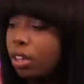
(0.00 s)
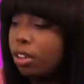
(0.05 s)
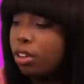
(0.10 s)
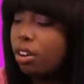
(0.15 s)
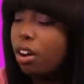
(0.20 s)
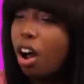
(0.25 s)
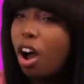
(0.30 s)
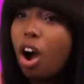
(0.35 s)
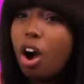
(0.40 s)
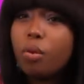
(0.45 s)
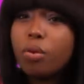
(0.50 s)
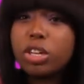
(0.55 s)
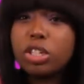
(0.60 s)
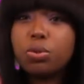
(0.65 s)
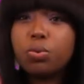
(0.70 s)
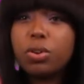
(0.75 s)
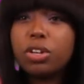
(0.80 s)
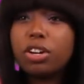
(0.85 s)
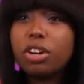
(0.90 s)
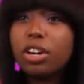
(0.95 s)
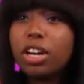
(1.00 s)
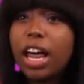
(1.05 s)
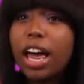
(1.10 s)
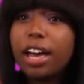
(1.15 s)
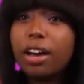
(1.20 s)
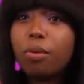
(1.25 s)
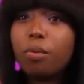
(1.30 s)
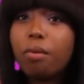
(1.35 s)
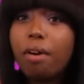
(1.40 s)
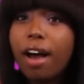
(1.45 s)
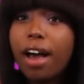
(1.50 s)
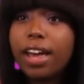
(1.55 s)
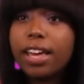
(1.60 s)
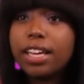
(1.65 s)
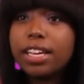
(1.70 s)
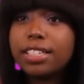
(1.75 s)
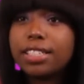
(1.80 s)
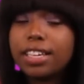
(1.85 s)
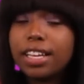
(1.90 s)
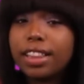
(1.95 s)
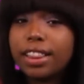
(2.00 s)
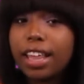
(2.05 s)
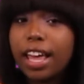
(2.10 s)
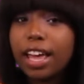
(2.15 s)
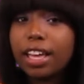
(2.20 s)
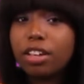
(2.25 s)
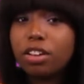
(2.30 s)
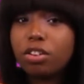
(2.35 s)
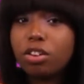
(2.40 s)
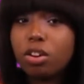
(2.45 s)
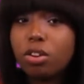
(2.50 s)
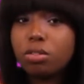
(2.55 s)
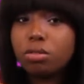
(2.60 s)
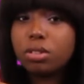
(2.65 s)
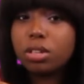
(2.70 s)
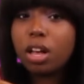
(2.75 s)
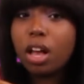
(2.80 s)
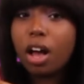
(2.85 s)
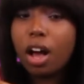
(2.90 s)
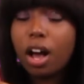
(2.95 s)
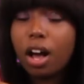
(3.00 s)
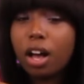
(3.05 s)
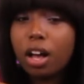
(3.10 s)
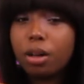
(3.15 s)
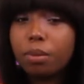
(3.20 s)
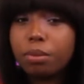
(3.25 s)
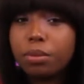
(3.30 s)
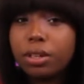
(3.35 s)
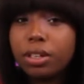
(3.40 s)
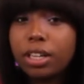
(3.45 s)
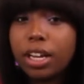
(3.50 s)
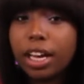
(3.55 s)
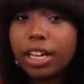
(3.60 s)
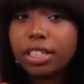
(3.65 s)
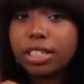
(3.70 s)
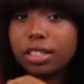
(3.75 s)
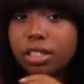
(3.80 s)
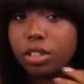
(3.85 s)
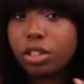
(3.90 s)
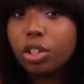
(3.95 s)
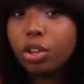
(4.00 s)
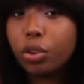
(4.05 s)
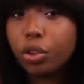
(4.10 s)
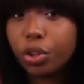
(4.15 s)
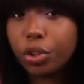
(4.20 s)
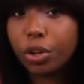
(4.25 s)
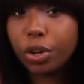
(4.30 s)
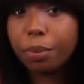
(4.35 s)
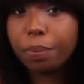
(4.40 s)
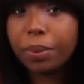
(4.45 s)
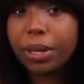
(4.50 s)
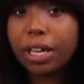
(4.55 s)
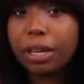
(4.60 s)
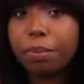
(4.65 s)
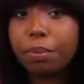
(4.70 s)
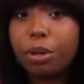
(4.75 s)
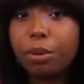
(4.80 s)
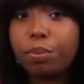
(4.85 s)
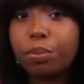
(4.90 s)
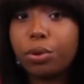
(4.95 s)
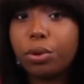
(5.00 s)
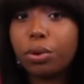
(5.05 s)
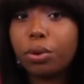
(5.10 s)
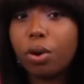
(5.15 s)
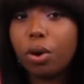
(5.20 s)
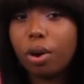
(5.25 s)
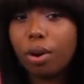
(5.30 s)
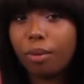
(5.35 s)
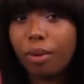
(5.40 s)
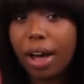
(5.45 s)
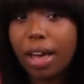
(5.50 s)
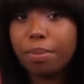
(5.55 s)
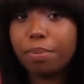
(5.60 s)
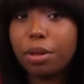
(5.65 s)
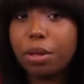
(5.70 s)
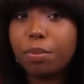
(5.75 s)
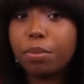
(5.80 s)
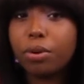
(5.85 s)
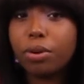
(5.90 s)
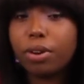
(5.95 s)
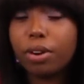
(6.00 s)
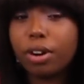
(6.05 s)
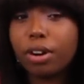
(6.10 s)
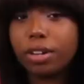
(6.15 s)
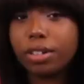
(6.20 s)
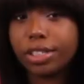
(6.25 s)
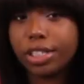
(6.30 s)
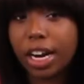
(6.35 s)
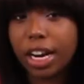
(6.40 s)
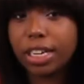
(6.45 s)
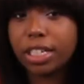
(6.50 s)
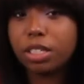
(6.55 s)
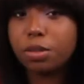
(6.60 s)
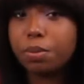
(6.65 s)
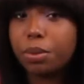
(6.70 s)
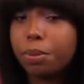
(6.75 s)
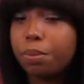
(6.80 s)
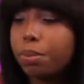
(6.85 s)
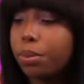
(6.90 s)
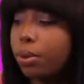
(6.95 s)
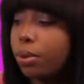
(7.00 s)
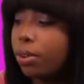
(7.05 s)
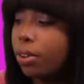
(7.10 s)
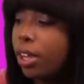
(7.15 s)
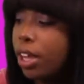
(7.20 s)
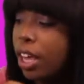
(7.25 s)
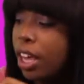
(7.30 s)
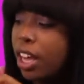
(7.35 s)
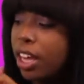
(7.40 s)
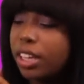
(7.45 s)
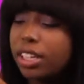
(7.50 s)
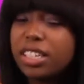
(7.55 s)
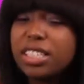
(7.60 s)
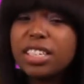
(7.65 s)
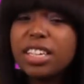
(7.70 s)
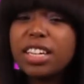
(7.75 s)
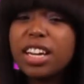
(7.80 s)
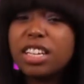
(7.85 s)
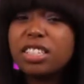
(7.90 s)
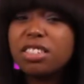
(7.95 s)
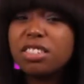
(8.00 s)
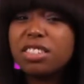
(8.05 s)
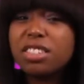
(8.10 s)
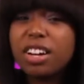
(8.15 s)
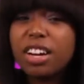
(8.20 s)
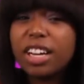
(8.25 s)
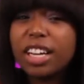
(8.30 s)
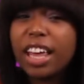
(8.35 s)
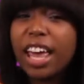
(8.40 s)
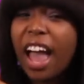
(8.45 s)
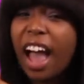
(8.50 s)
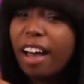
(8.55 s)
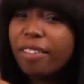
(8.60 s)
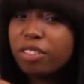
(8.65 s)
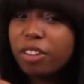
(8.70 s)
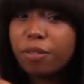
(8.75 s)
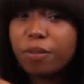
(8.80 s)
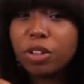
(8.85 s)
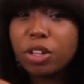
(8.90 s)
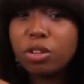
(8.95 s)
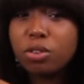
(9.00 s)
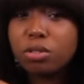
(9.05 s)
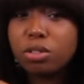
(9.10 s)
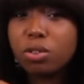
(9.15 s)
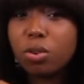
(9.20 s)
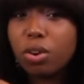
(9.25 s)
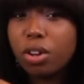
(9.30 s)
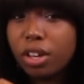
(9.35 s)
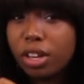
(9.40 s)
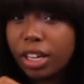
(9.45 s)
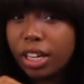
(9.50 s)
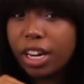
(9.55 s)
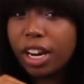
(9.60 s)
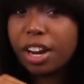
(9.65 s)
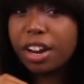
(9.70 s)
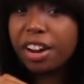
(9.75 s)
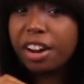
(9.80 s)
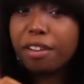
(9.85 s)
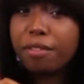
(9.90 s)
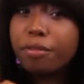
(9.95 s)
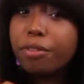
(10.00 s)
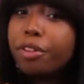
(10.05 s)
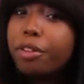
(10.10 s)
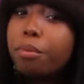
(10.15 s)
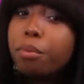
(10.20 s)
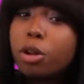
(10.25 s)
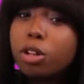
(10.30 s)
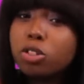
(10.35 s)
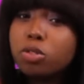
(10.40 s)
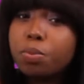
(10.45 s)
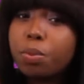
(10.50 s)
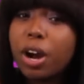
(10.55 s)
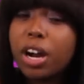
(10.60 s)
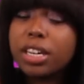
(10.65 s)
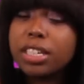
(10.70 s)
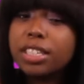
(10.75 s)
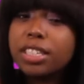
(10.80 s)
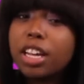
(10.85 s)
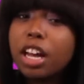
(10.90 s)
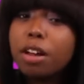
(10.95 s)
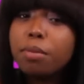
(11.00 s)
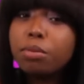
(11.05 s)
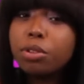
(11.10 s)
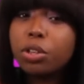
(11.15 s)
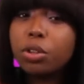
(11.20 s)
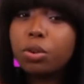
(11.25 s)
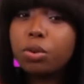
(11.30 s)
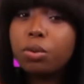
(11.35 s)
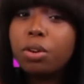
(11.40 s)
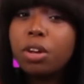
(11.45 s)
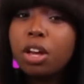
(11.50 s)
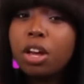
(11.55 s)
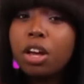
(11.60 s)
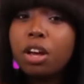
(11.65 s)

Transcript: You know, I always wonder, like, why is it that, you know, um, like, you know, European people or white people or Chinese people doesn't necessarily have to even use oil in their hair for the most part. Some do,